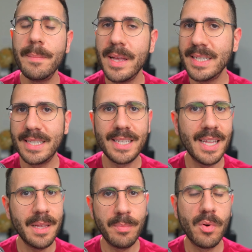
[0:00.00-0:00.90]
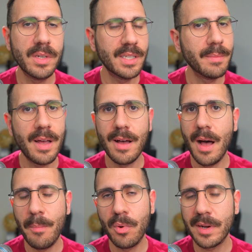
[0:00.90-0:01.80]
the main selling points about
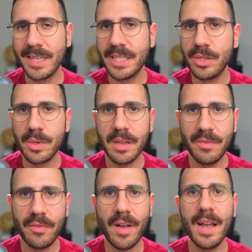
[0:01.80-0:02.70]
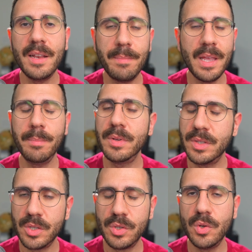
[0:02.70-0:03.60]
Upwork is you can find people
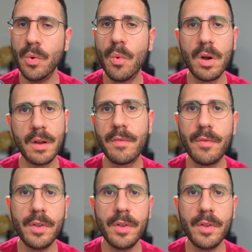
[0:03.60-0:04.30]
to do work for